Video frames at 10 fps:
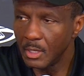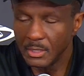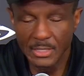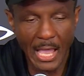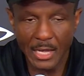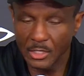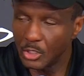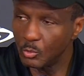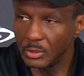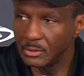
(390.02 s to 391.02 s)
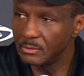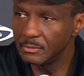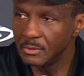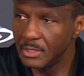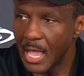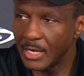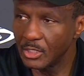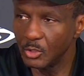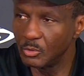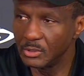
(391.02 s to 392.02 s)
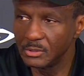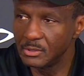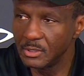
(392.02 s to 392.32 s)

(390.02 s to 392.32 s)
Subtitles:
Not a good one. Not a good one.